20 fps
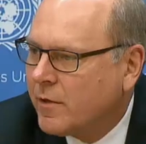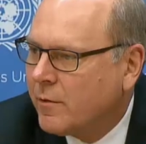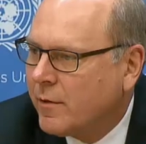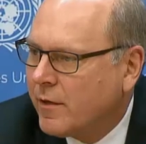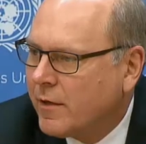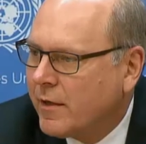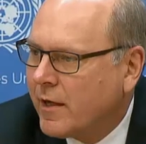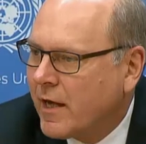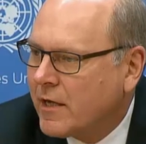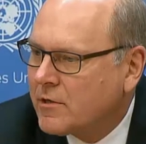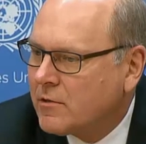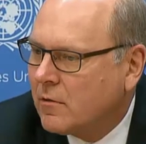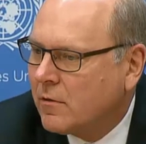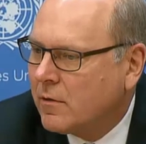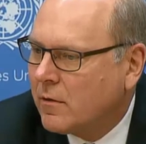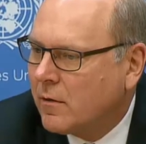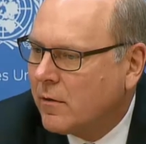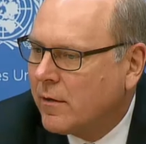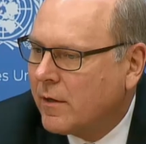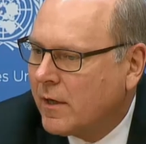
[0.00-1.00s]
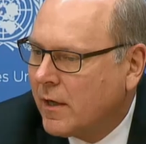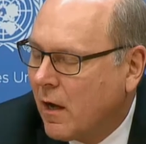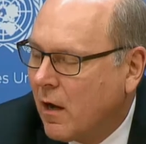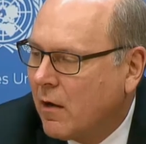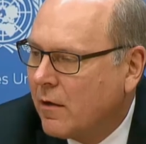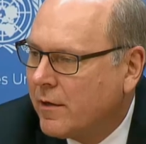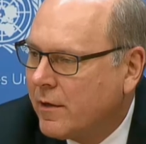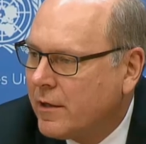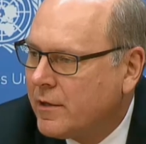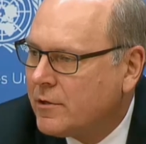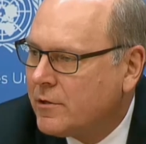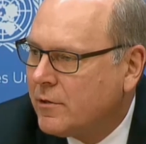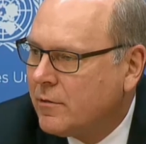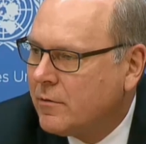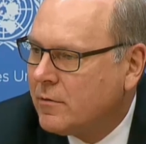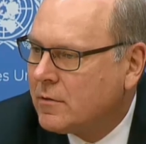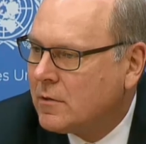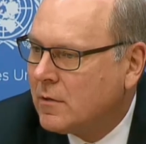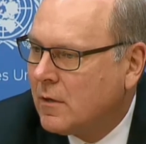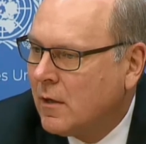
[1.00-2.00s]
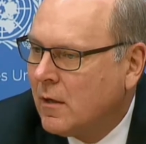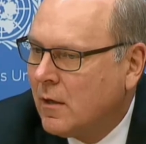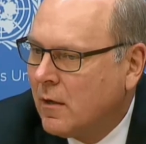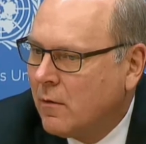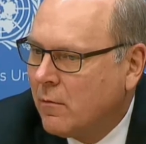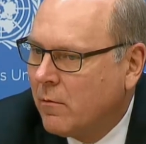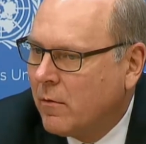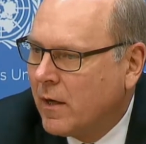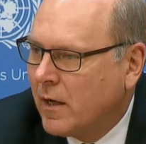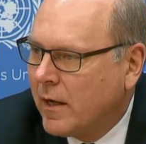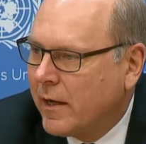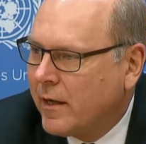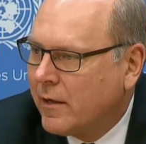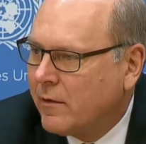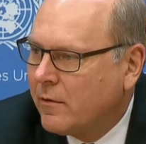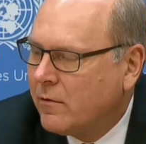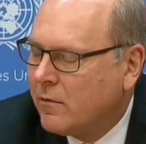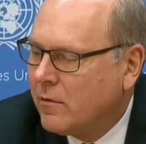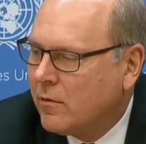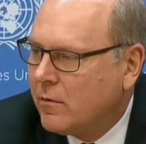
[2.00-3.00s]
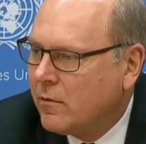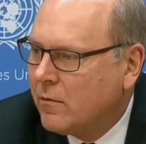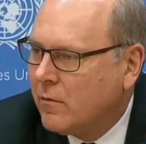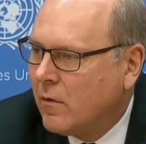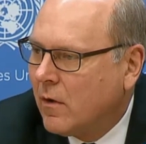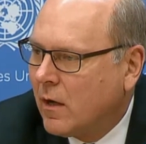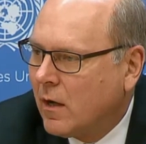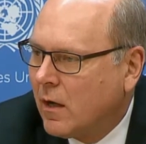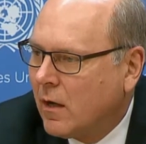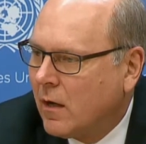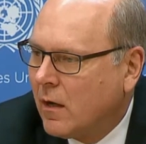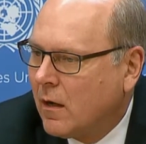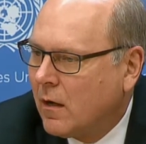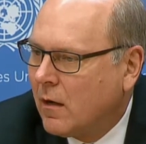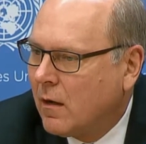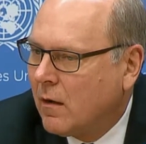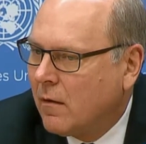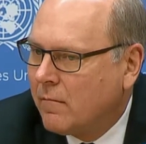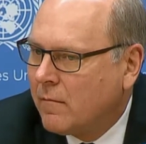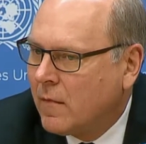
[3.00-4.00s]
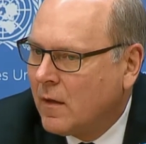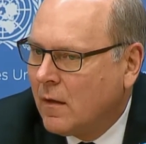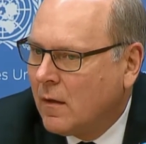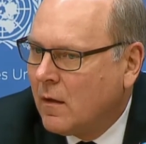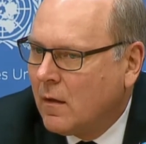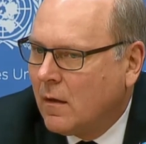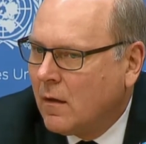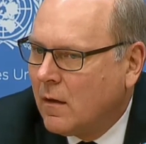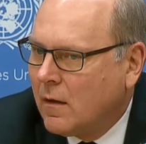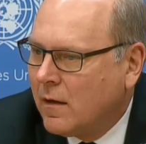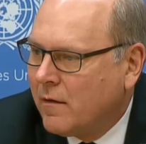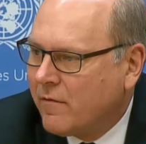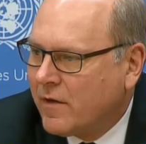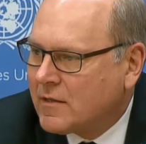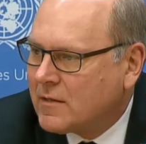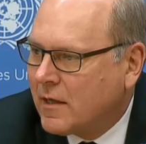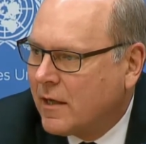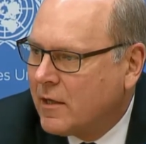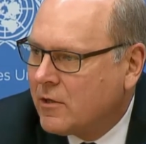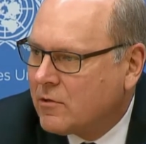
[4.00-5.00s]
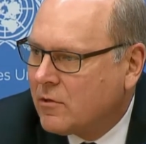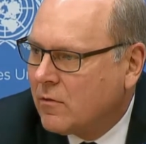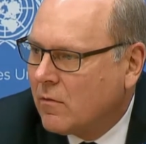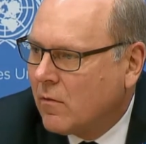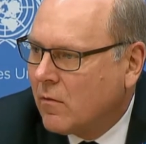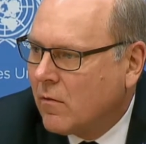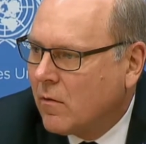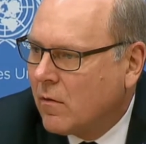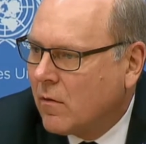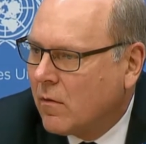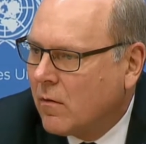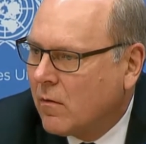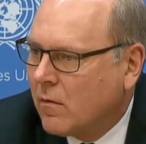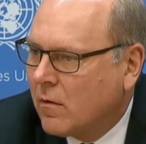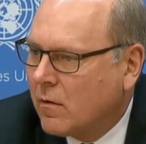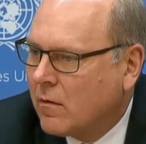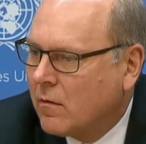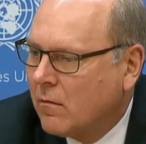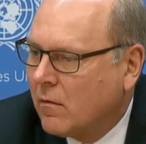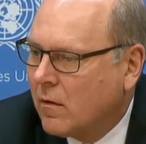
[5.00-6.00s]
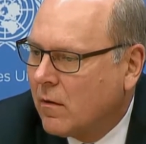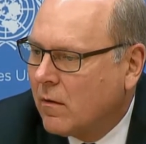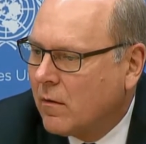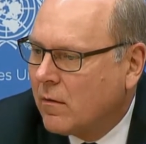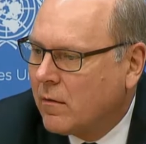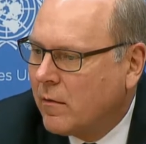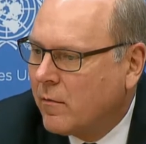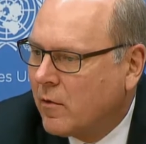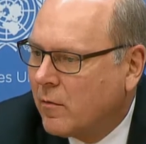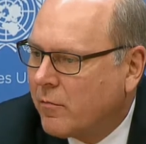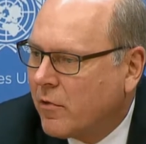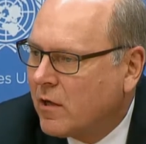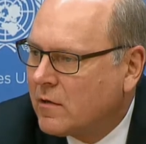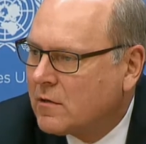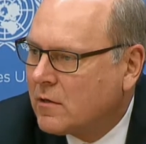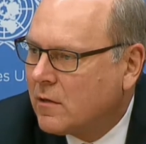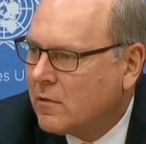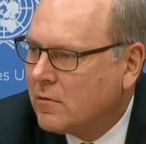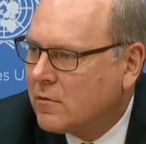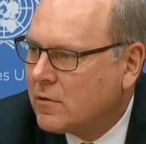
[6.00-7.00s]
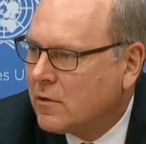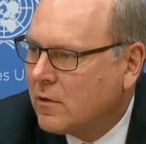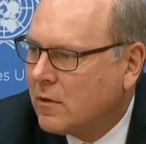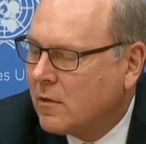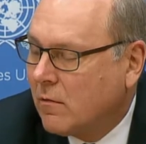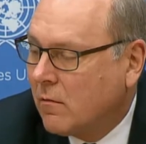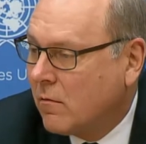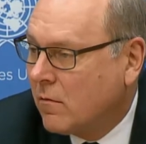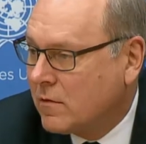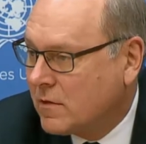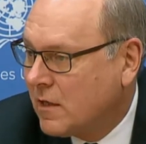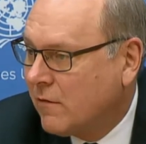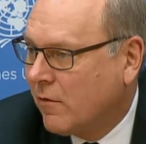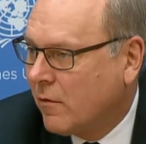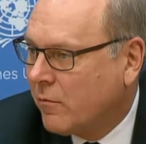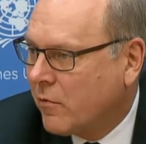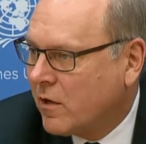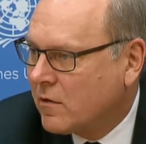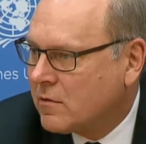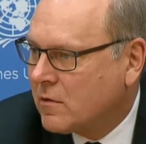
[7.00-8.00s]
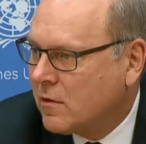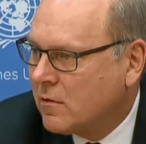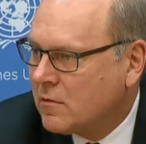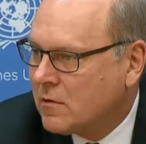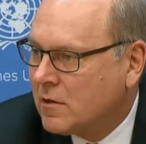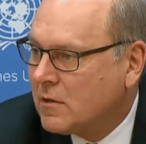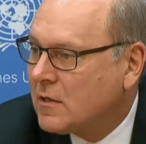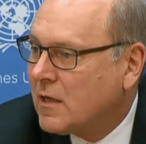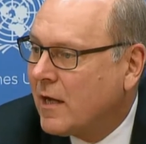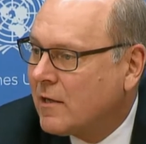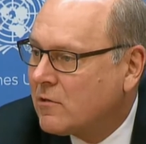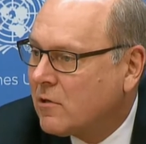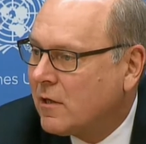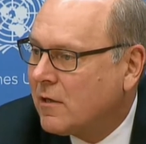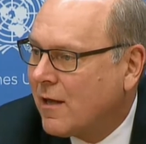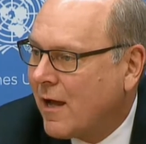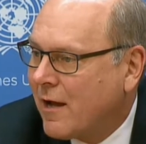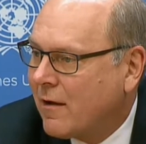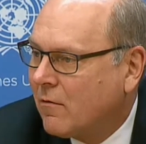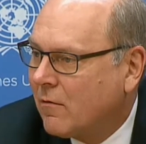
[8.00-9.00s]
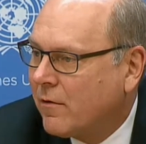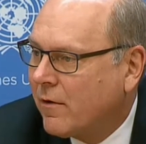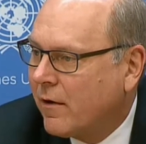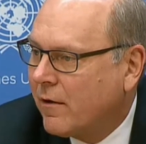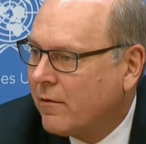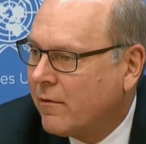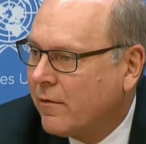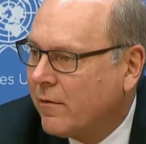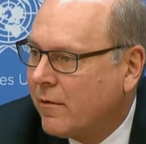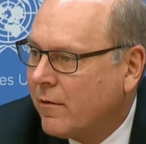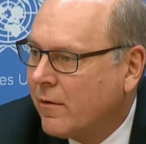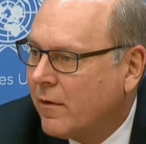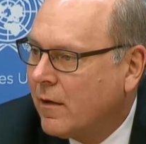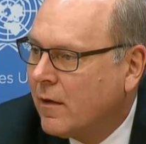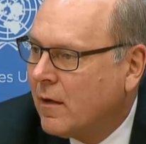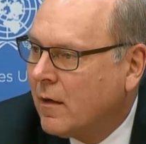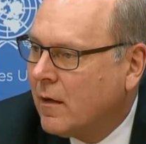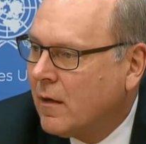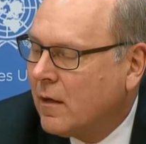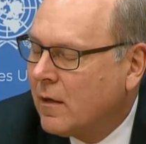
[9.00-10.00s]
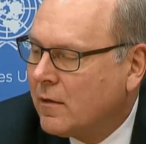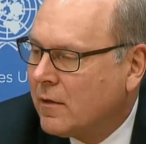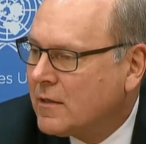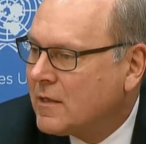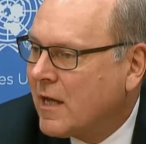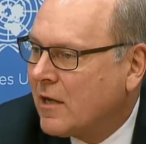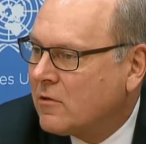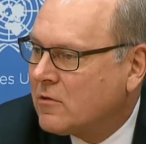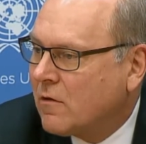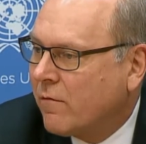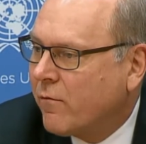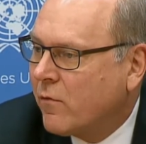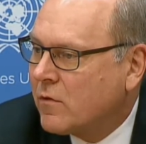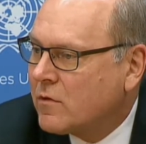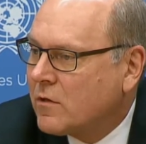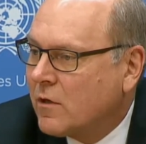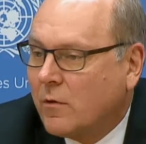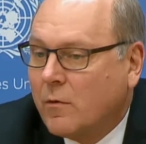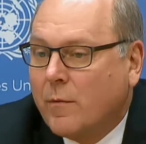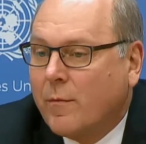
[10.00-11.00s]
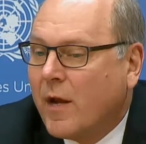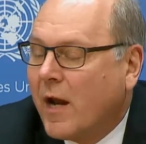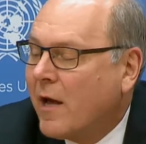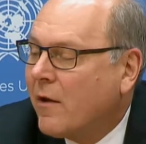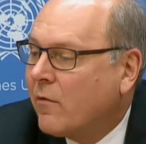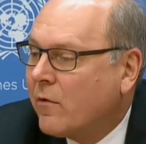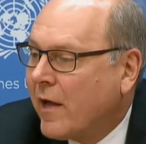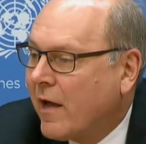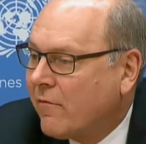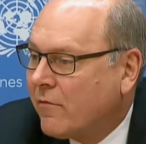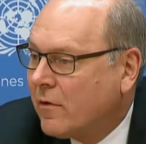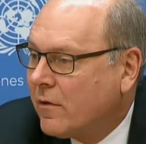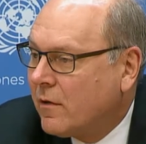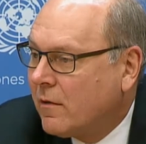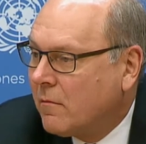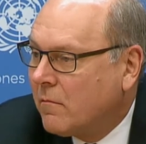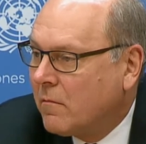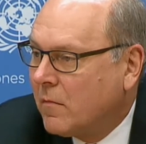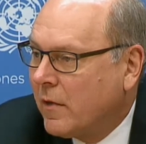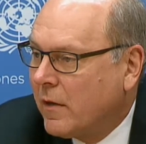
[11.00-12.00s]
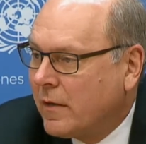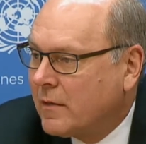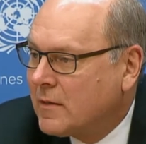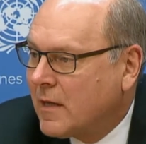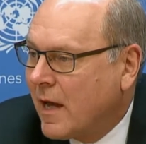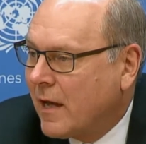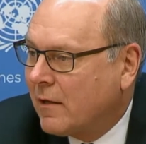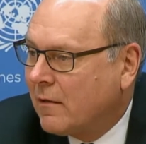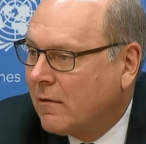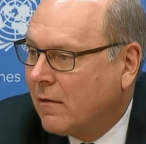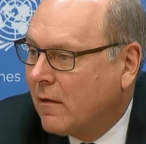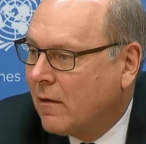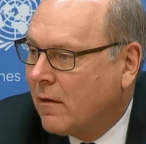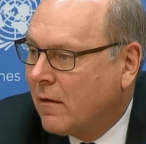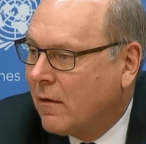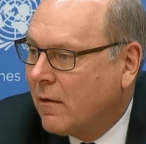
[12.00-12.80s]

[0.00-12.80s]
between the national authority on issues related to investigation or criminal prosecution or civil prosecution is actually tackled under the status of force agreement. I don't have the exact